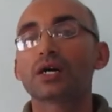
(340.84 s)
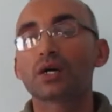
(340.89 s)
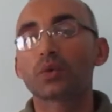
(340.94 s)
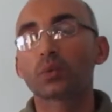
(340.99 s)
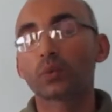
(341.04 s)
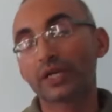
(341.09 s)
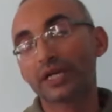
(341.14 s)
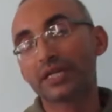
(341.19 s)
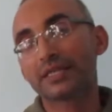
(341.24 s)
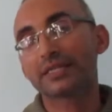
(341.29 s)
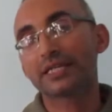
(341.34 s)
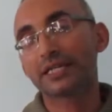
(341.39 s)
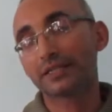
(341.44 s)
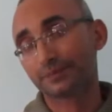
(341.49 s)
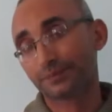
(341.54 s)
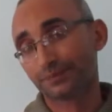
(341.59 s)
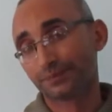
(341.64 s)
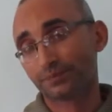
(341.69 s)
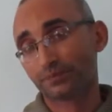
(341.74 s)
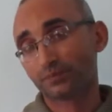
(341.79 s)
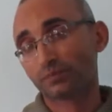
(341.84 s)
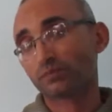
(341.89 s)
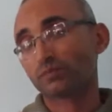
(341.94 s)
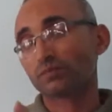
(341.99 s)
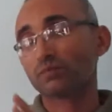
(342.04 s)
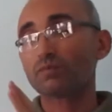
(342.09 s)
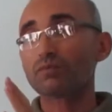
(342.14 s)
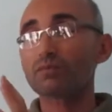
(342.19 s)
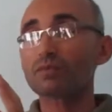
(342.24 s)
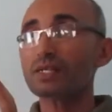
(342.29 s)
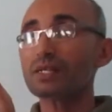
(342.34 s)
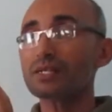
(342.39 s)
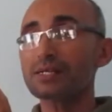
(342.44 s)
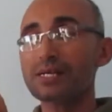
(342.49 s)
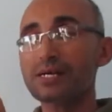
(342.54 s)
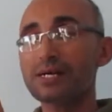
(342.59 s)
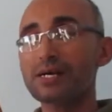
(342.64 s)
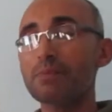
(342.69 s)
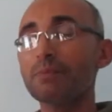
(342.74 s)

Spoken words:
with a